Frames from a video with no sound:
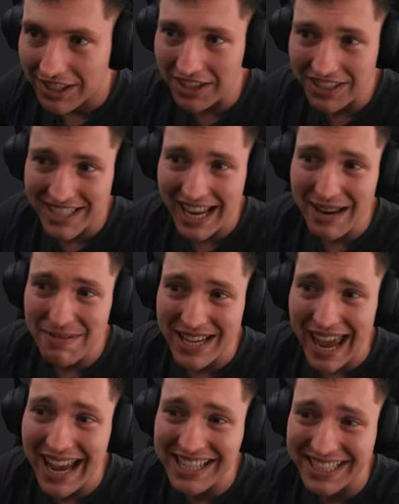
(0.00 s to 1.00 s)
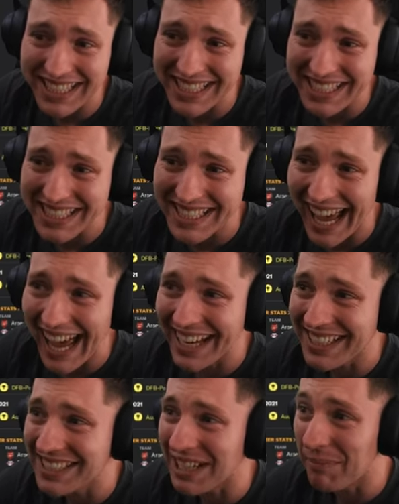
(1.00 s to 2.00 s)
This team's actually
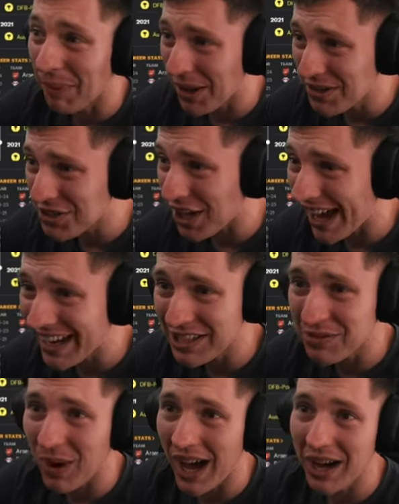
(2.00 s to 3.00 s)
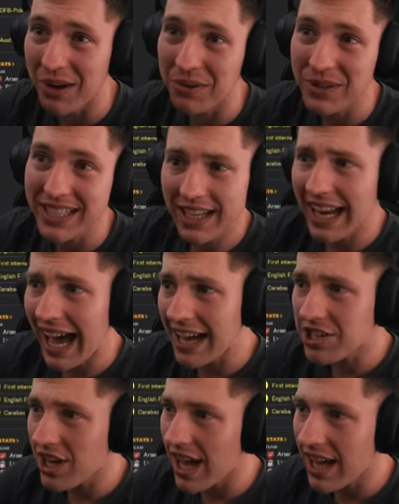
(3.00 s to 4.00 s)
insane. Szoboszlai as well.
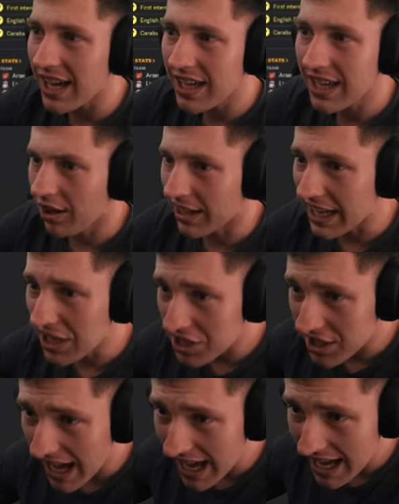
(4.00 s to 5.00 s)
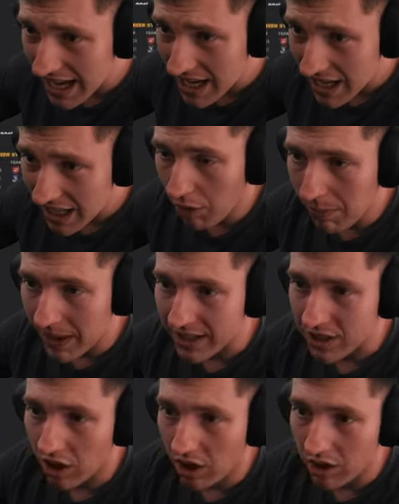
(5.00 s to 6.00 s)
Canate, Alise. Oh
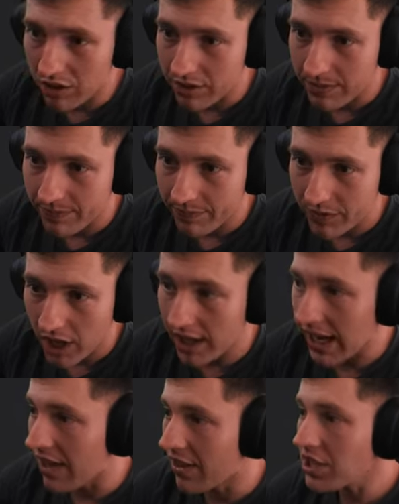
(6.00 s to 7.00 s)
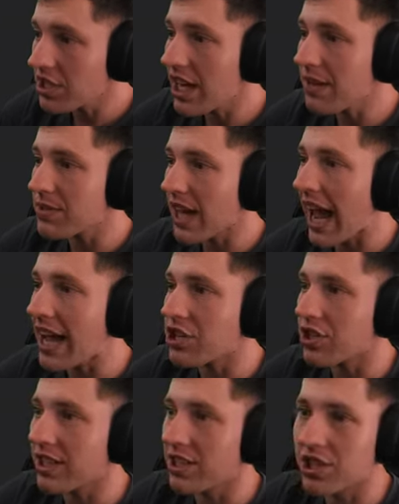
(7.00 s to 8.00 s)
my god. Okay, this team's
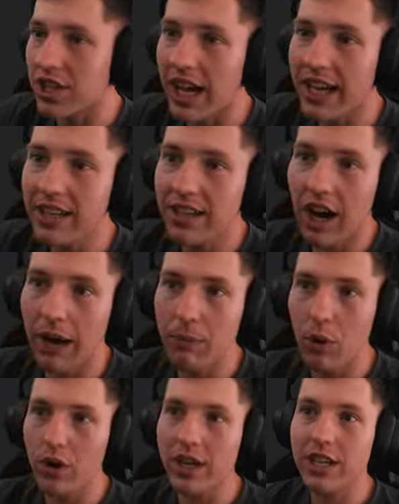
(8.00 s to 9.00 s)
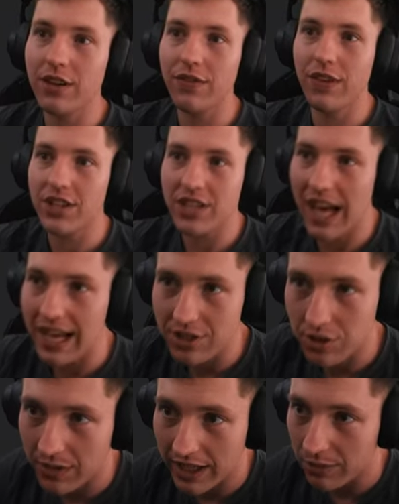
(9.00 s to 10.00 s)
actually insane. I'm already convinced
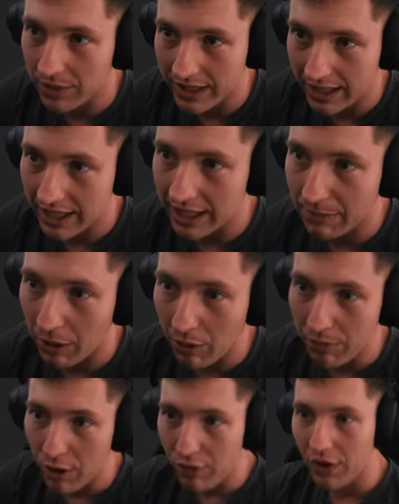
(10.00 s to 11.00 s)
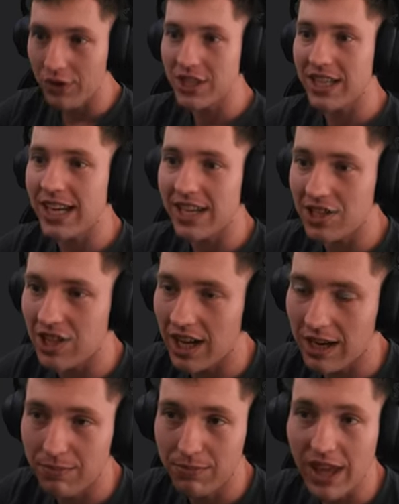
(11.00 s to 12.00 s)
Arsenal are going to win the league, but we'll move on to the next
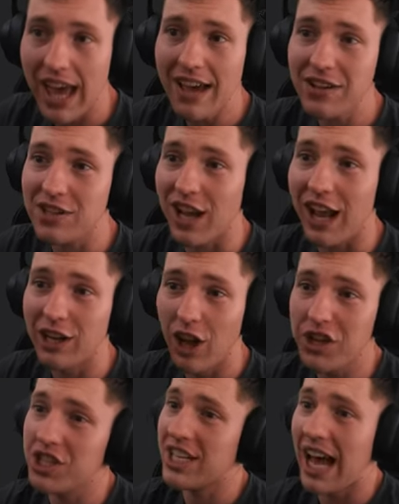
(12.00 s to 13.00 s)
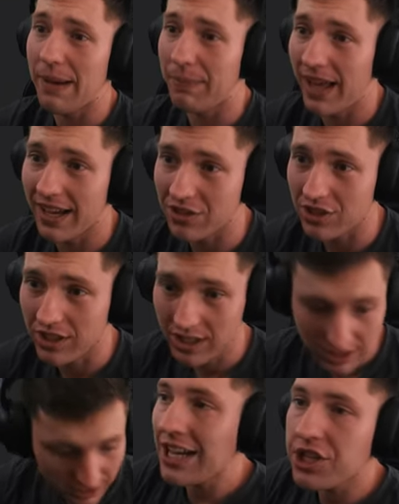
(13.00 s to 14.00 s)
team. There's a lot of star players.
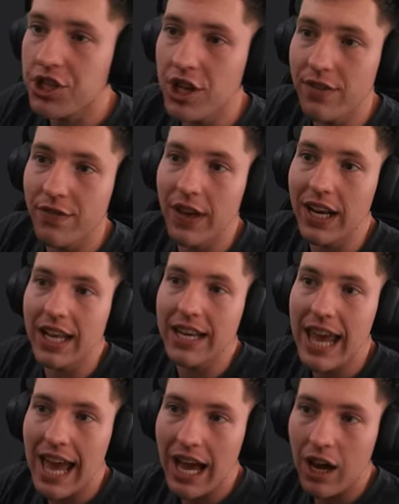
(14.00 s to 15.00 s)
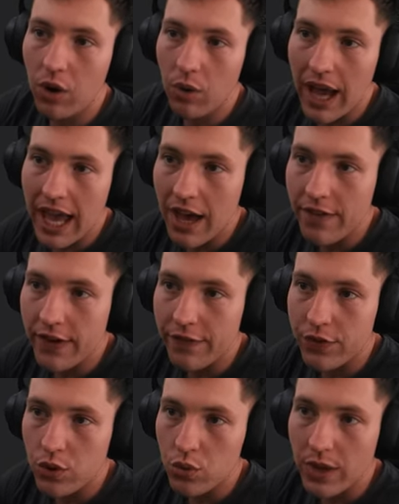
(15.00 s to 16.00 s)
Aston Villa now have a
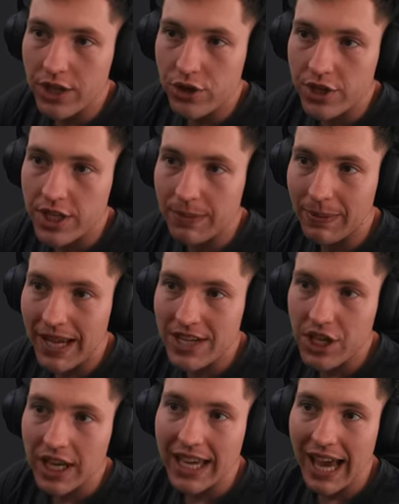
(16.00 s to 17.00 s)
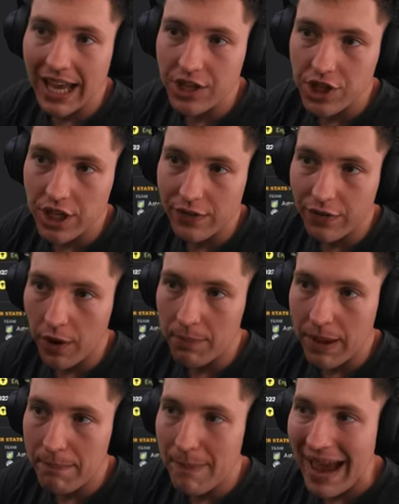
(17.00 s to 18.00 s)
few interesting players. Akanji
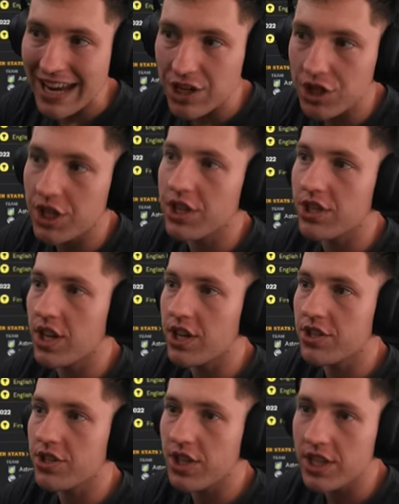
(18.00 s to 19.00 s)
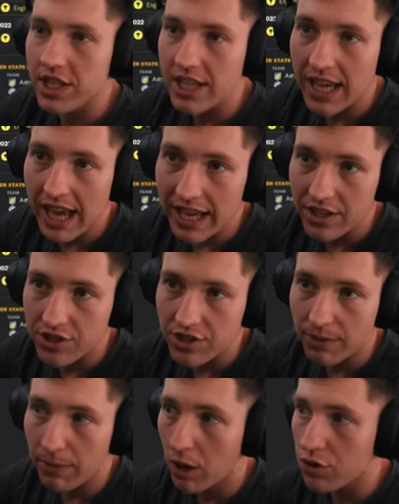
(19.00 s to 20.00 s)
from Manchester City as
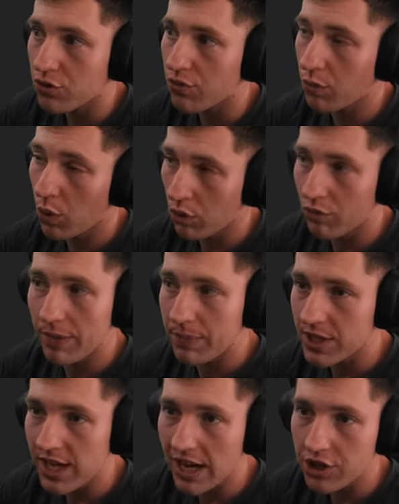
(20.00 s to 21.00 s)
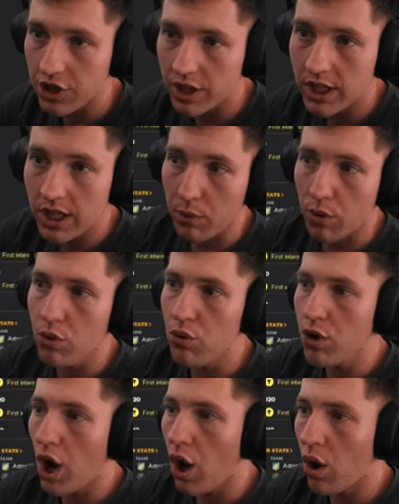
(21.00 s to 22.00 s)
the most world reputation.
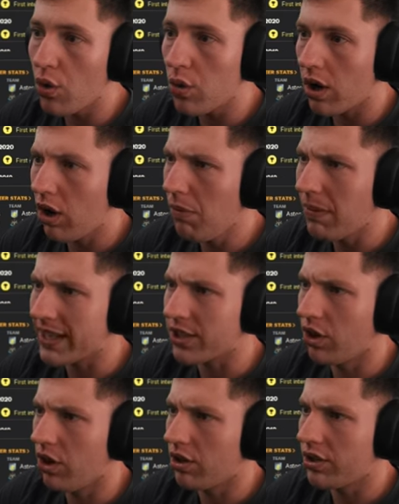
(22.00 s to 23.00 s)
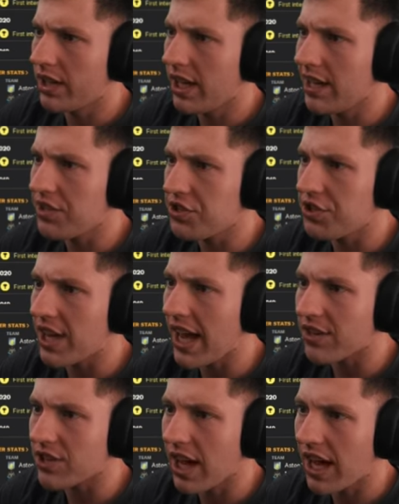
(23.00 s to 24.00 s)
Bruno, oh my god, his
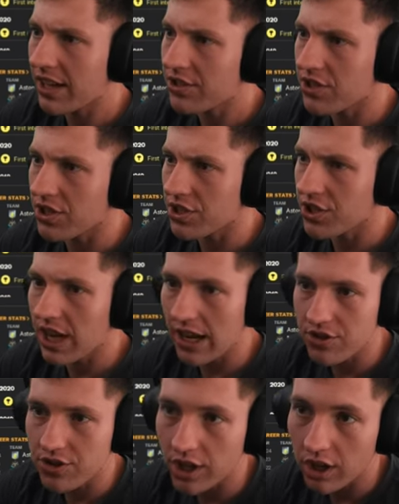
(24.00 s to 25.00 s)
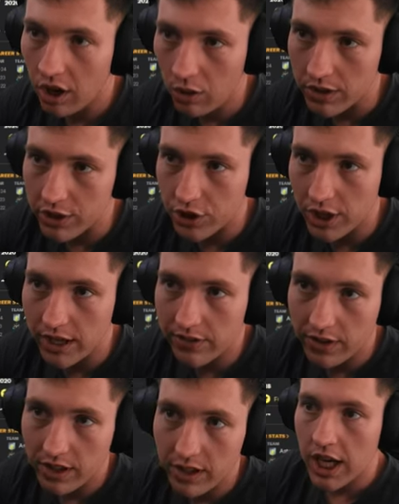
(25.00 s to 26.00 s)
stats are disgusting. Holy
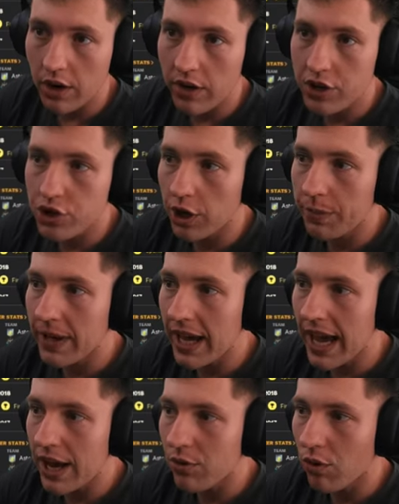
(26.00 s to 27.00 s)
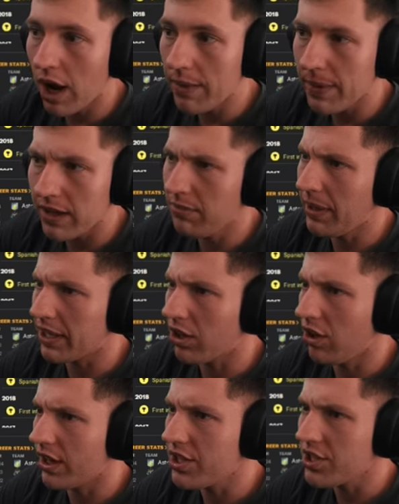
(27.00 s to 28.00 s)
shit. Kieran Trippier at right back. Oh my
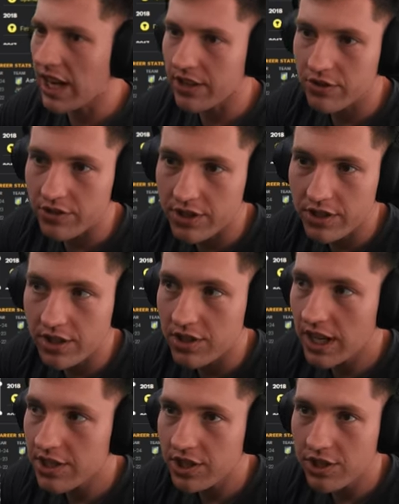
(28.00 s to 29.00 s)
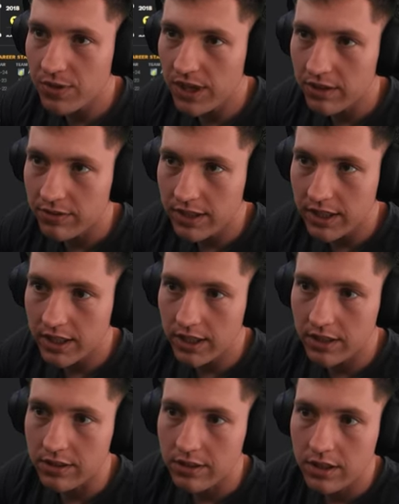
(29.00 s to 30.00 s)
god, his stats are disgusting as well. Fucking
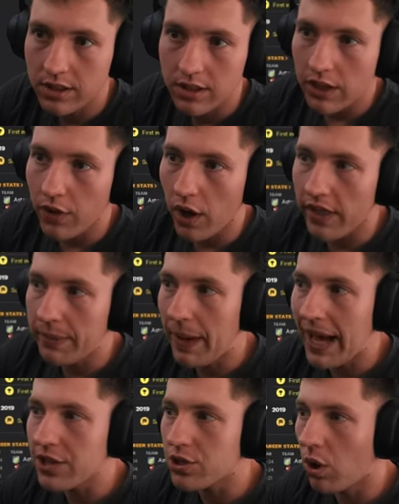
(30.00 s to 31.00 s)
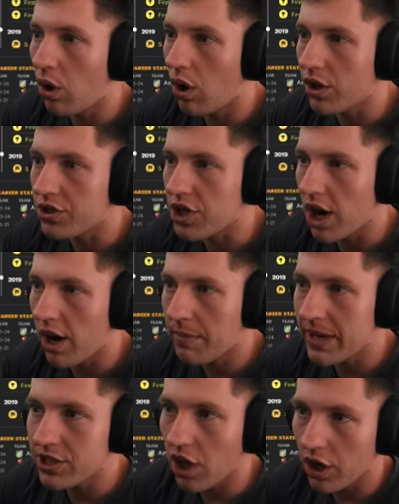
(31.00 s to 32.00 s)
hell. They've got the pace whore,
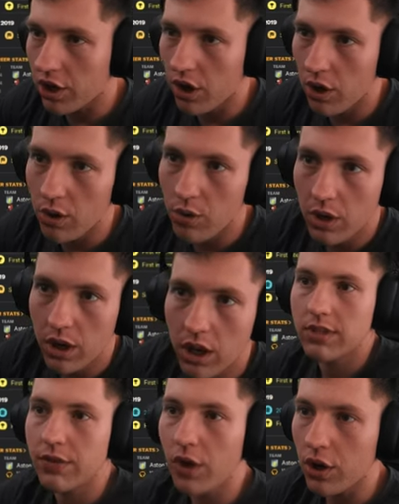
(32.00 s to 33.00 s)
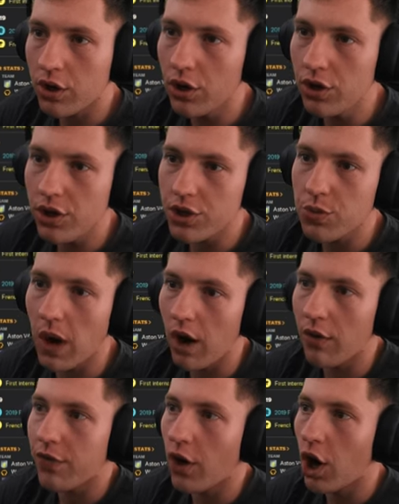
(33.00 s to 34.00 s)
Jeremy Doku. They've got Cunha as
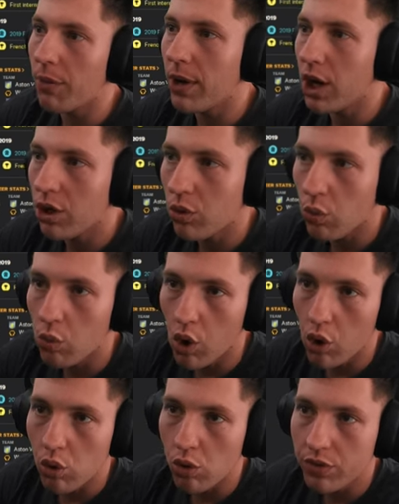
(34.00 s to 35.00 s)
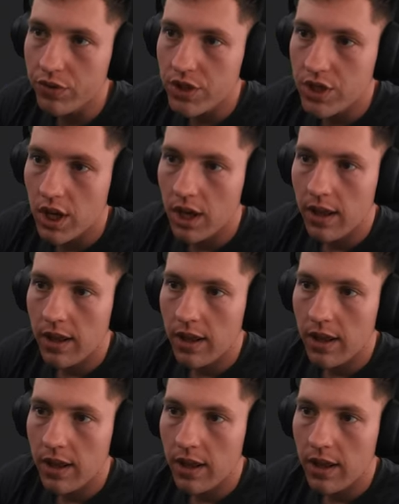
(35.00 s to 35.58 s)
well from Wolves.